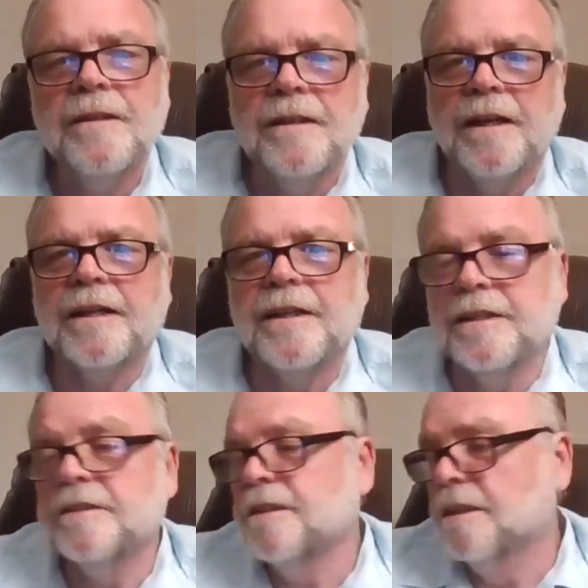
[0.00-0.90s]

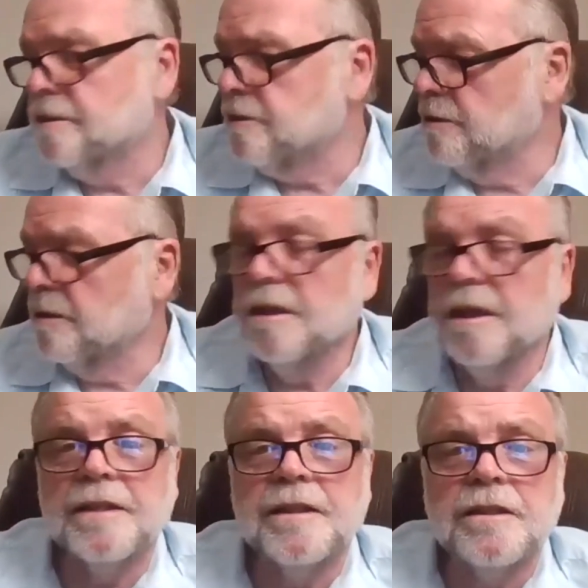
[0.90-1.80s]
And
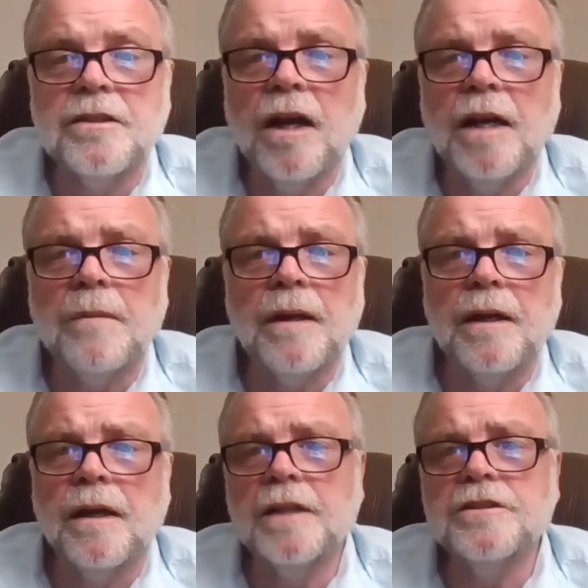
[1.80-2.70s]
certainly at the time,
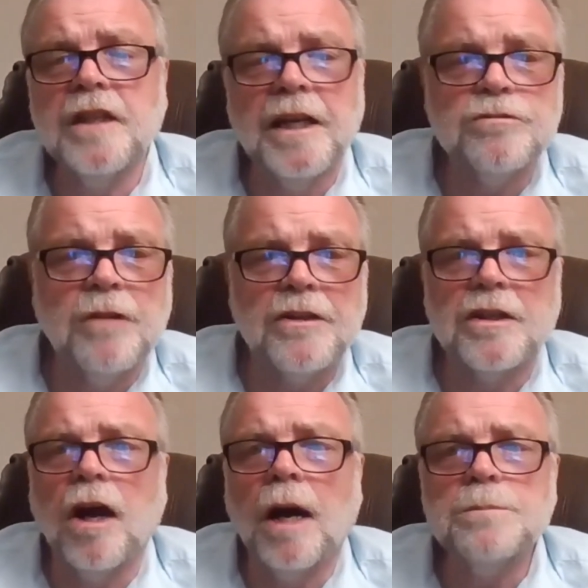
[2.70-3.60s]
Isaiah is rather
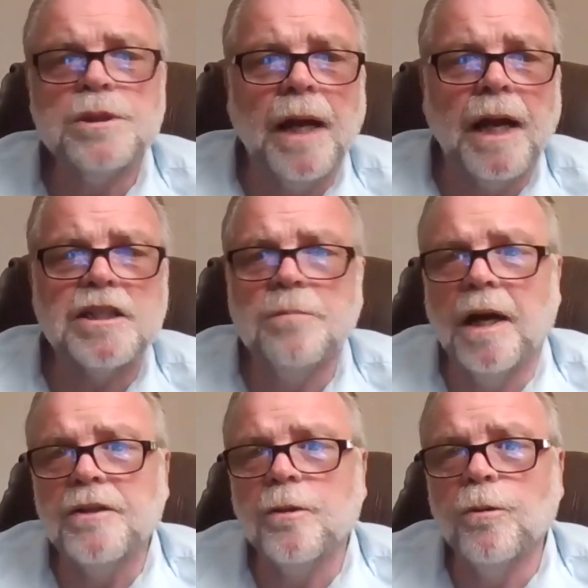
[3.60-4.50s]
gobsmacked
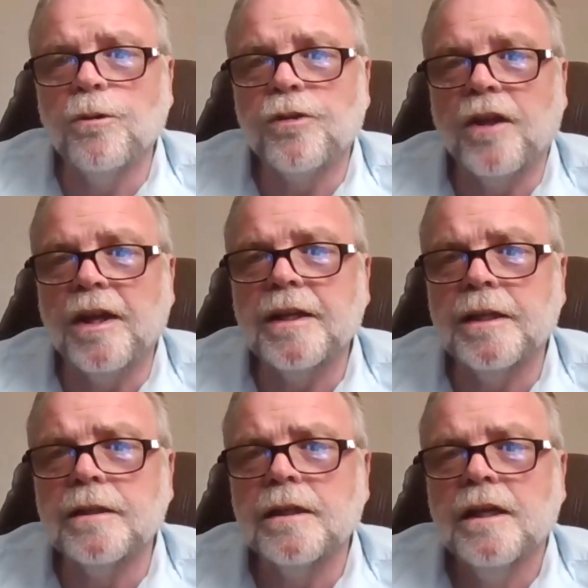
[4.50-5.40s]
by the whole thing
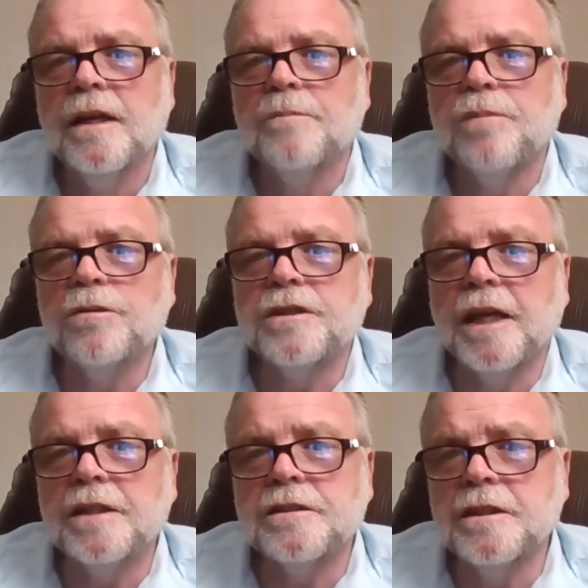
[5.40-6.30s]
and
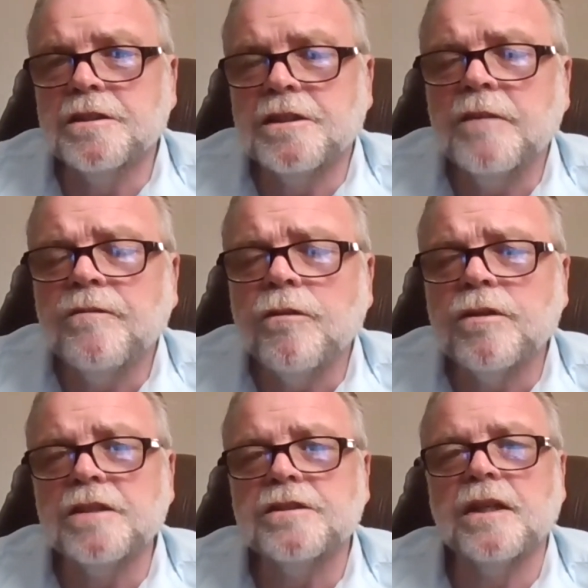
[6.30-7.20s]
protests his
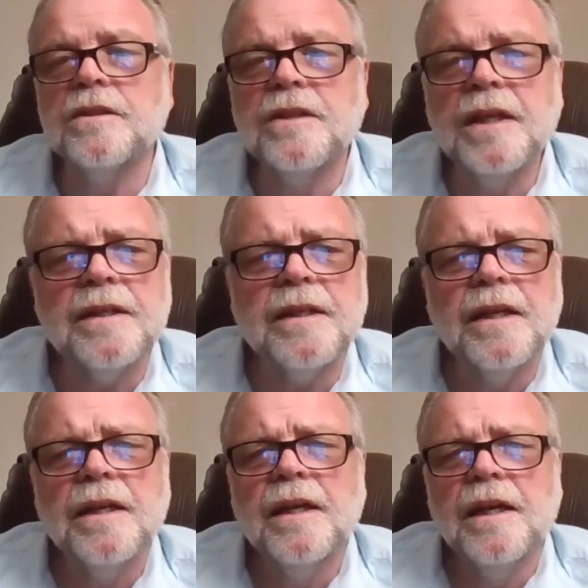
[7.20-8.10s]
sinfulness. And then
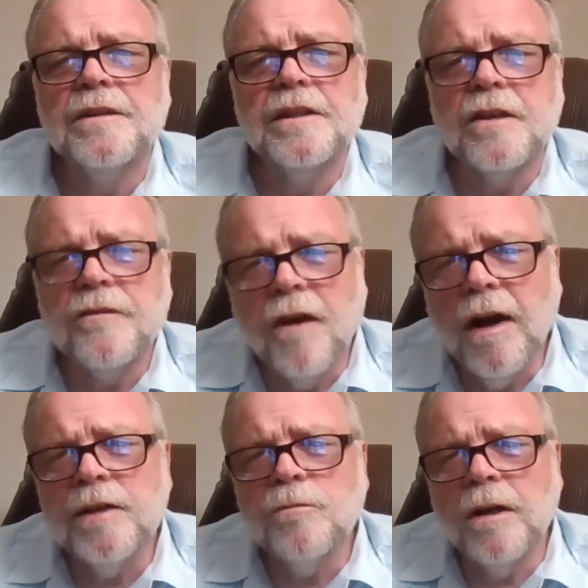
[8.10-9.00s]
the
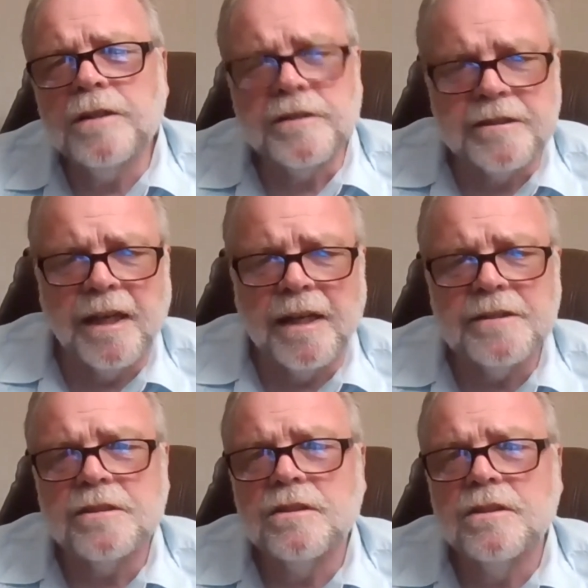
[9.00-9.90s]
divine one
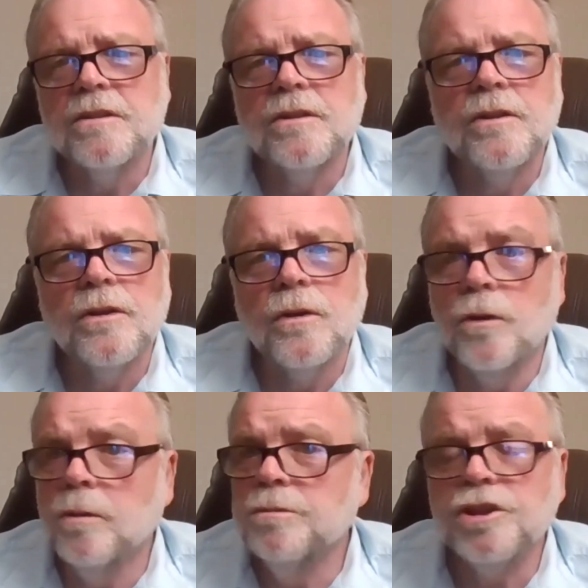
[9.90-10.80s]
says,
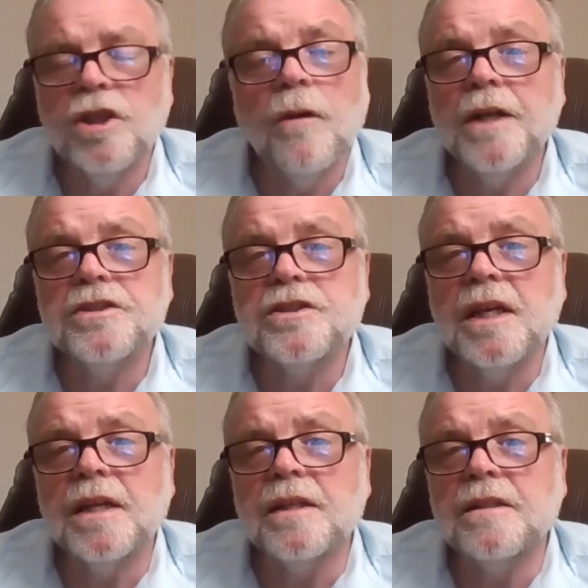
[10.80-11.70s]
whom shall I
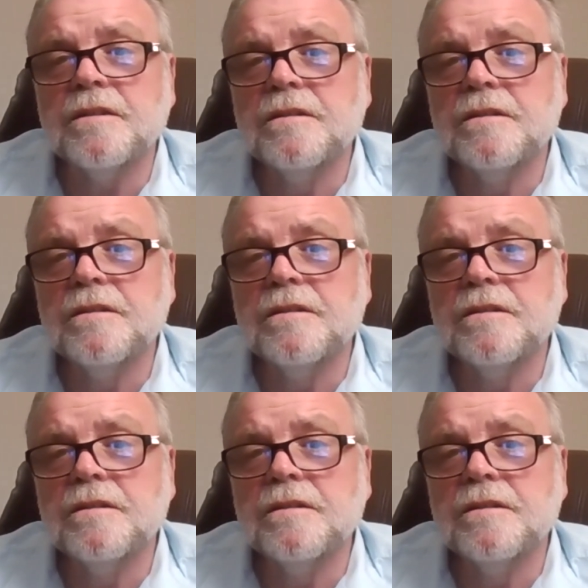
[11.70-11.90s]
send?